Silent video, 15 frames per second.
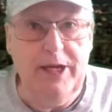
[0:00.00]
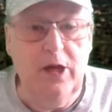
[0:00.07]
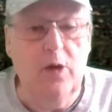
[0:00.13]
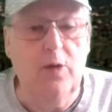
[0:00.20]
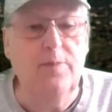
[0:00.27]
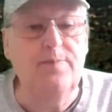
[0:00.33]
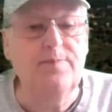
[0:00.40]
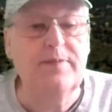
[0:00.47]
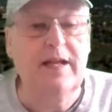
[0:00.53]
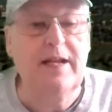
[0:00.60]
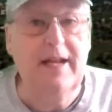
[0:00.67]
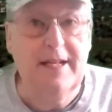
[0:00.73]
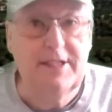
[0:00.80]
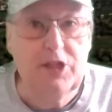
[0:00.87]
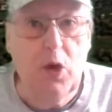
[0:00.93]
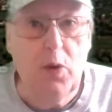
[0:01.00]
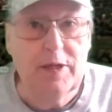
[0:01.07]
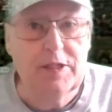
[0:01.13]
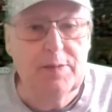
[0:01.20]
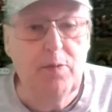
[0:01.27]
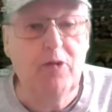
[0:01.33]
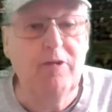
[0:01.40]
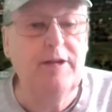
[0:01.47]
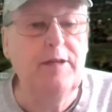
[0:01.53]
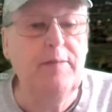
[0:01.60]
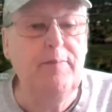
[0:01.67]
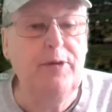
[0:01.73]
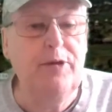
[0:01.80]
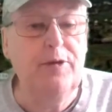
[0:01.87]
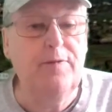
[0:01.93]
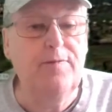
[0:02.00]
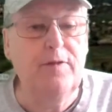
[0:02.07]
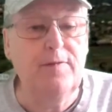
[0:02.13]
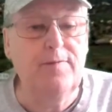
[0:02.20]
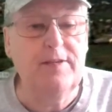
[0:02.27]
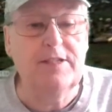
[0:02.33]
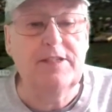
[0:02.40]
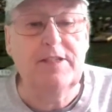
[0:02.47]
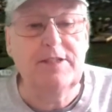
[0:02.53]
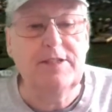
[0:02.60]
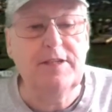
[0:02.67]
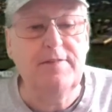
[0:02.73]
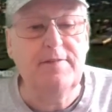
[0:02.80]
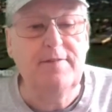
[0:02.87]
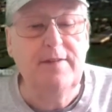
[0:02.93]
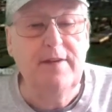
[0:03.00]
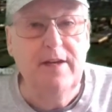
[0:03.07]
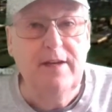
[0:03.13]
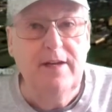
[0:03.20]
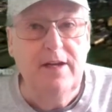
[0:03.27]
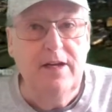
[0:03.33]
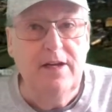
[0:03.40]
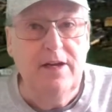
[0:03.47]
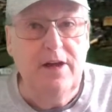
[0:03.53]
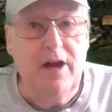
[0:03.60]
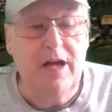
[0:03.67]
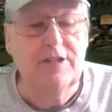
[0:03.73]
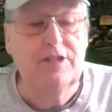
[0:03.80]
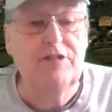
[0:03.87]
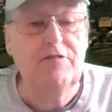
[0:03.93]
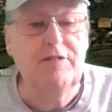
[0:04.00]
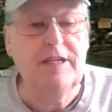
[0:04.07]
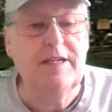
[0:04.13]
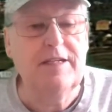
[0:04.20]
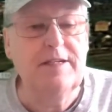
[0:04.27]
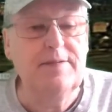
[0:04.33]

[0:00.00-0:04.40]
go. Let's go exploring the beautiful vistas of Austria.